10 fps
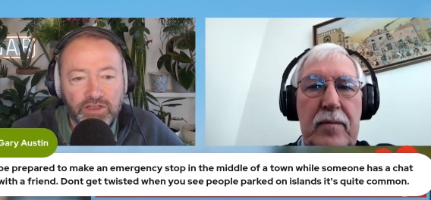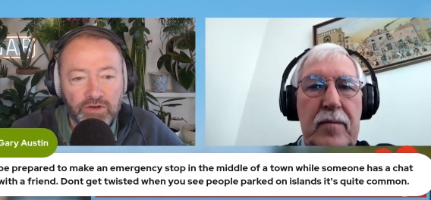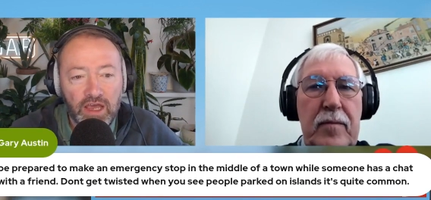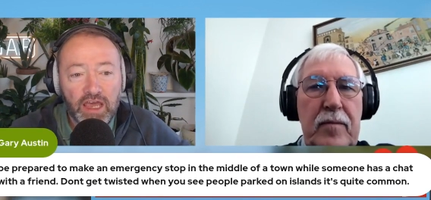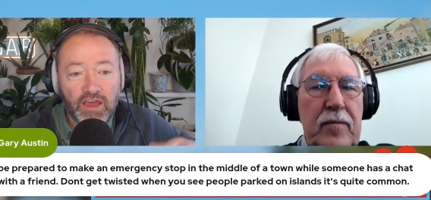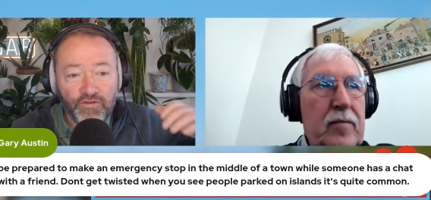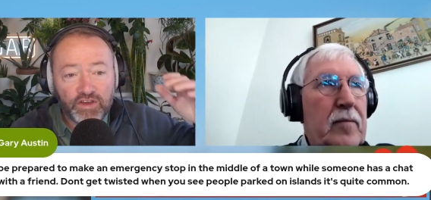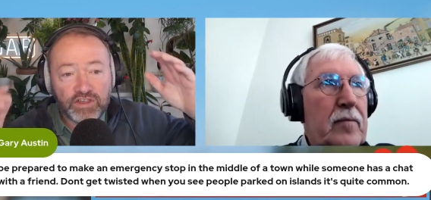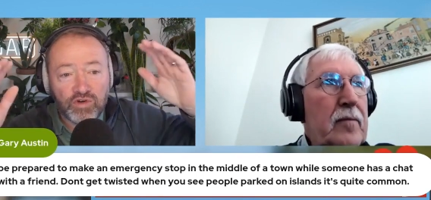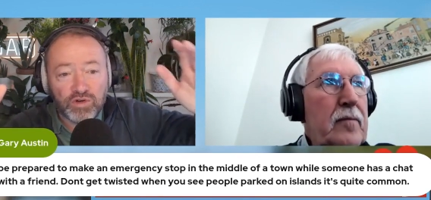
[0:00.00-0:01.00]
Speaker 1: you. If it's
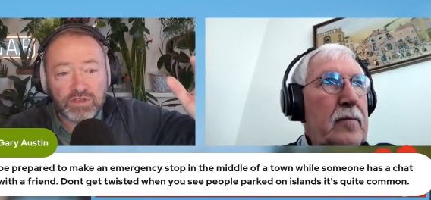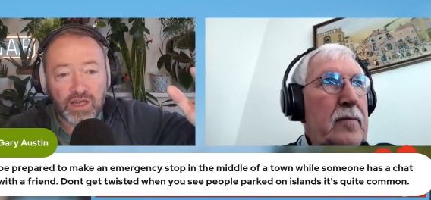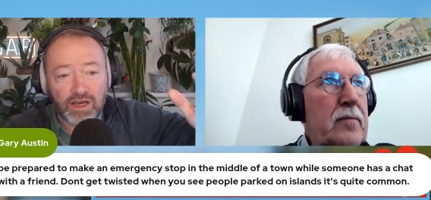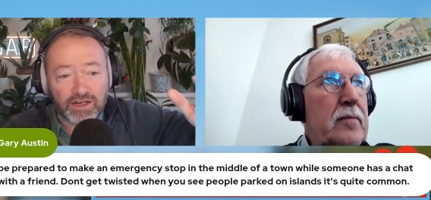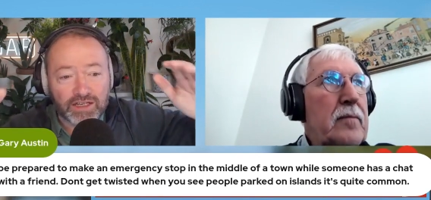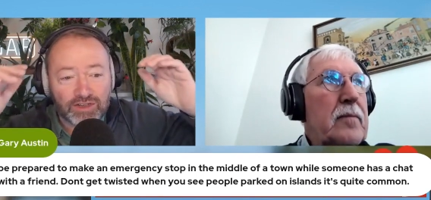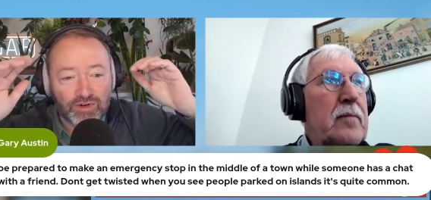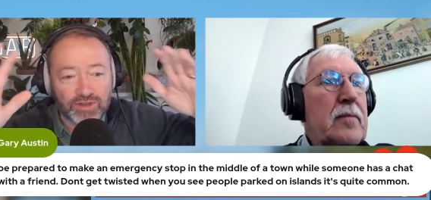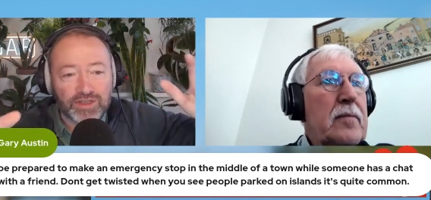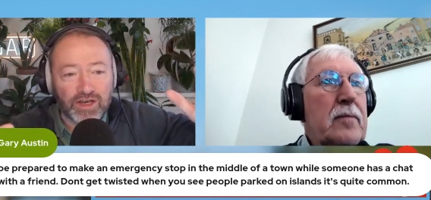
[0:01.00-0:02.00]
your turn, it's your
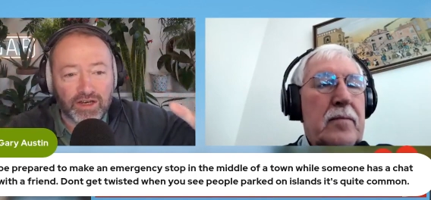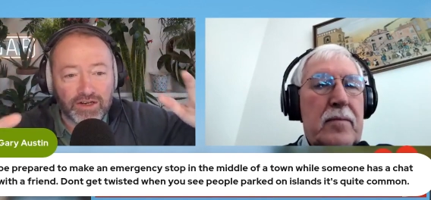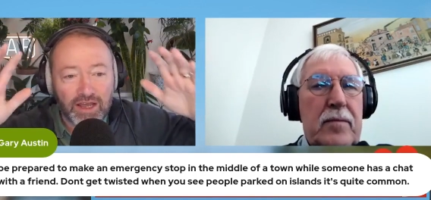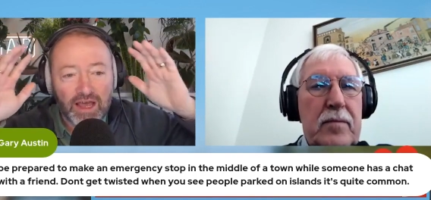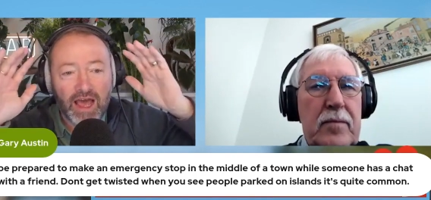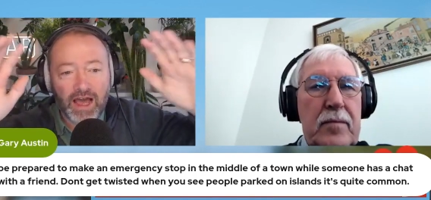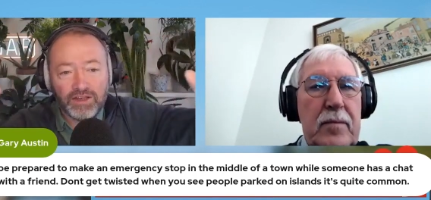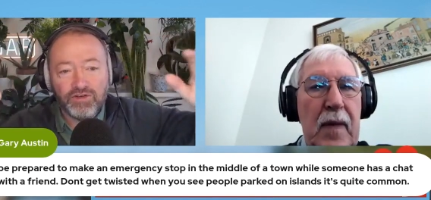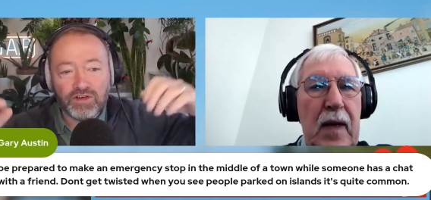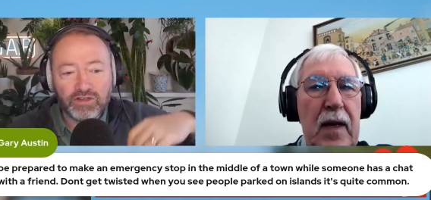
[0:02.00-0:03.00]
turn, and you
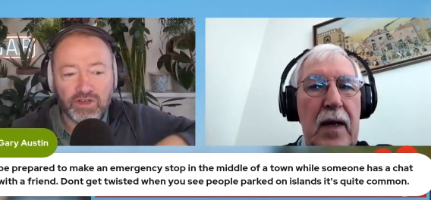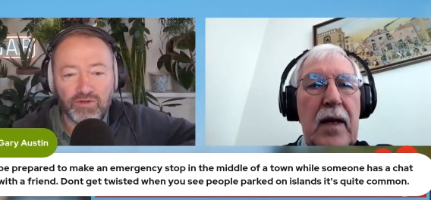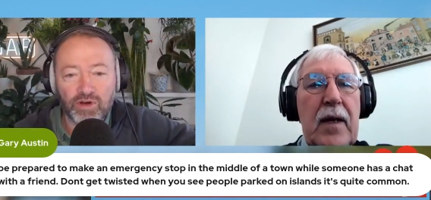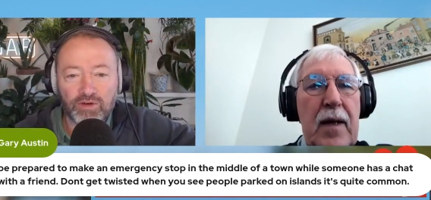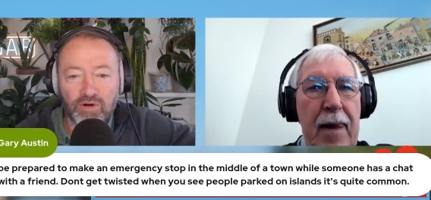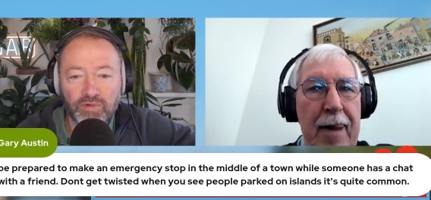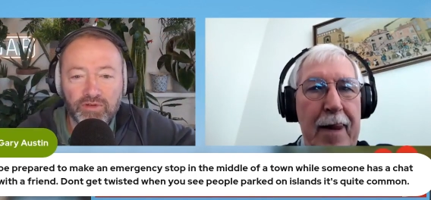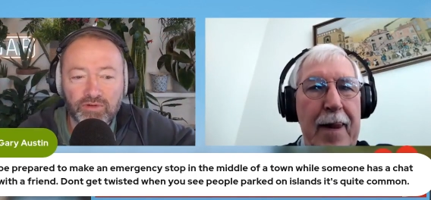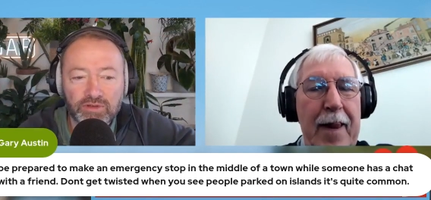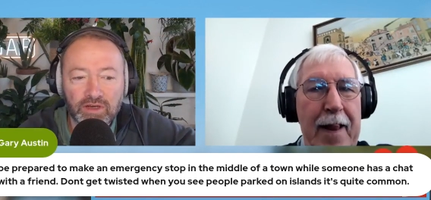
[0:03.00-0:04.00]
can do what you want with your
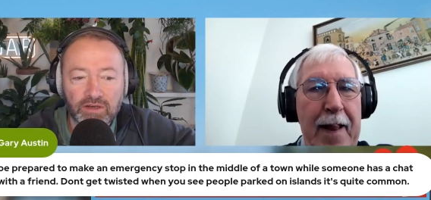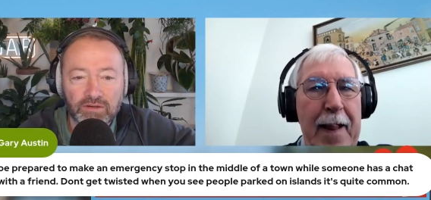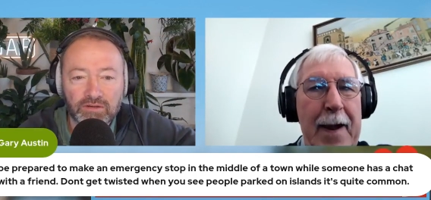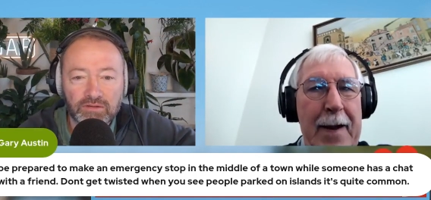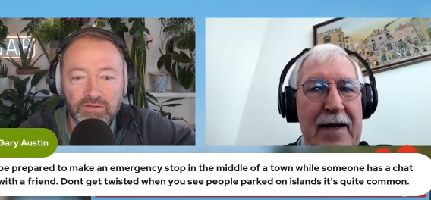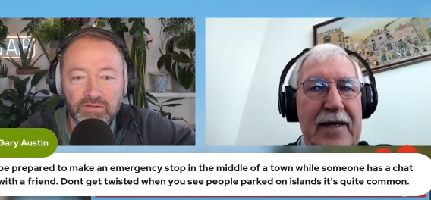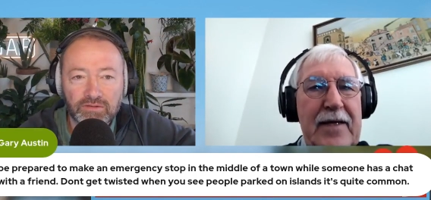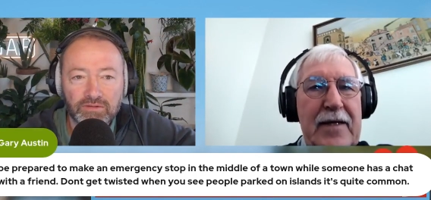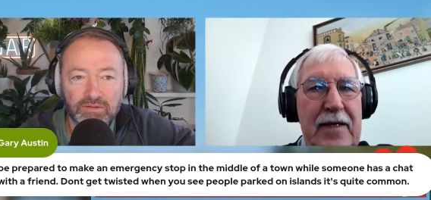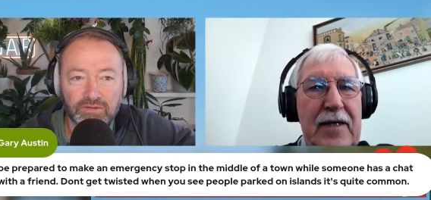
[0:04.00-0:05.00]
turn.
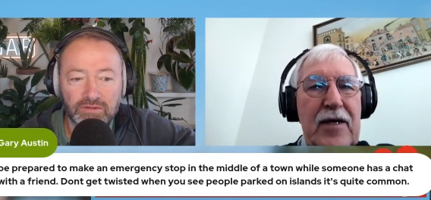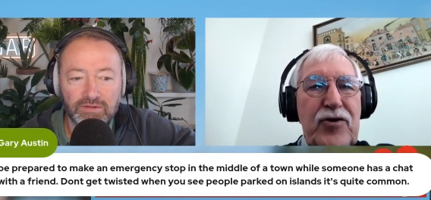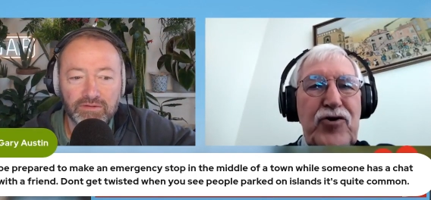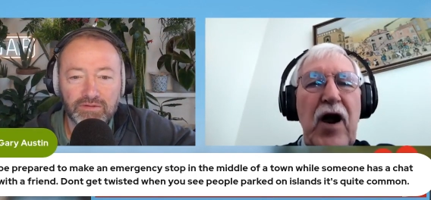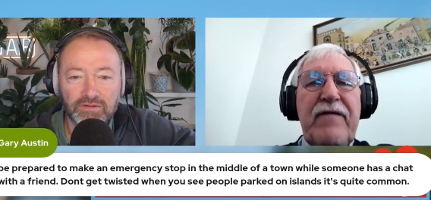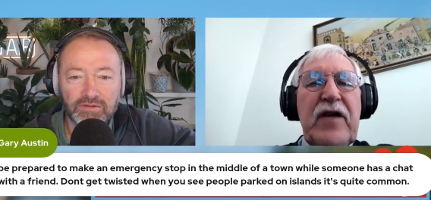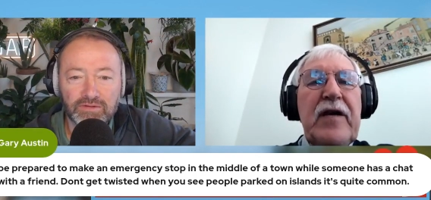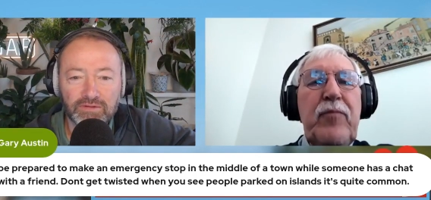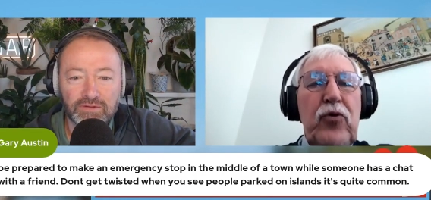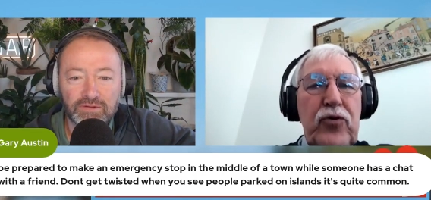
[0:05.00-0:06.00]

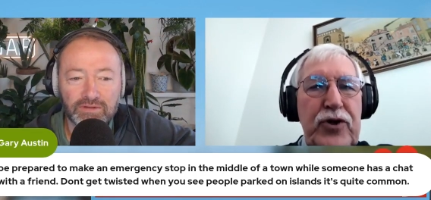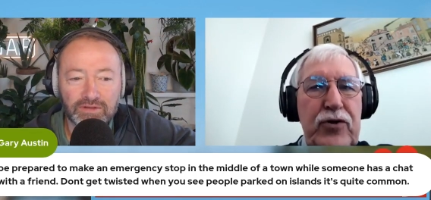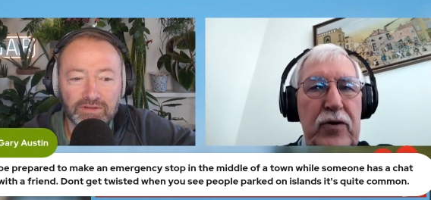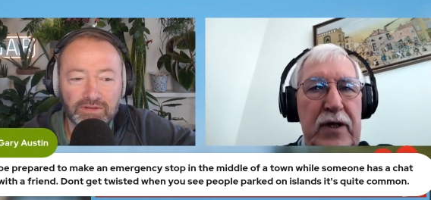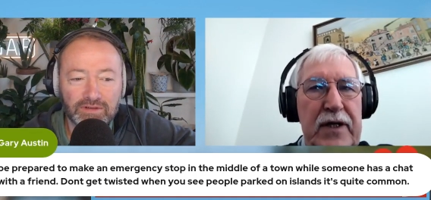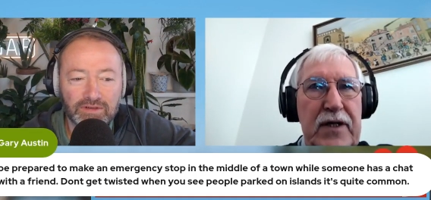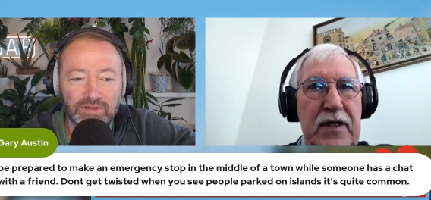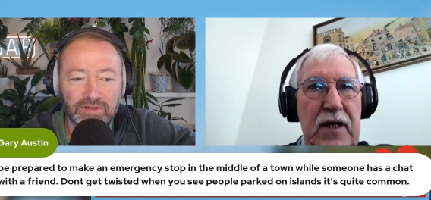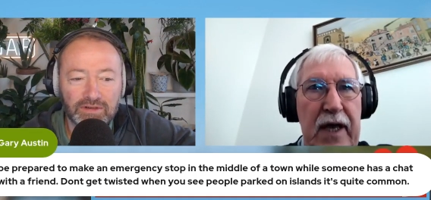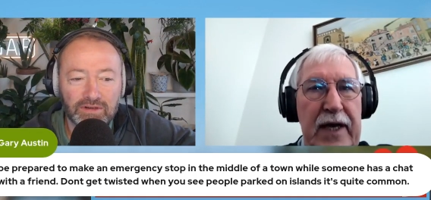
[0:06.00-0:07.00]
Speaker 2: Driving in Portugal
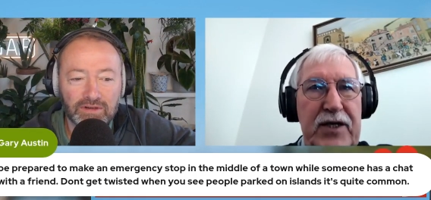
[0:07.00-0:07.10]
is a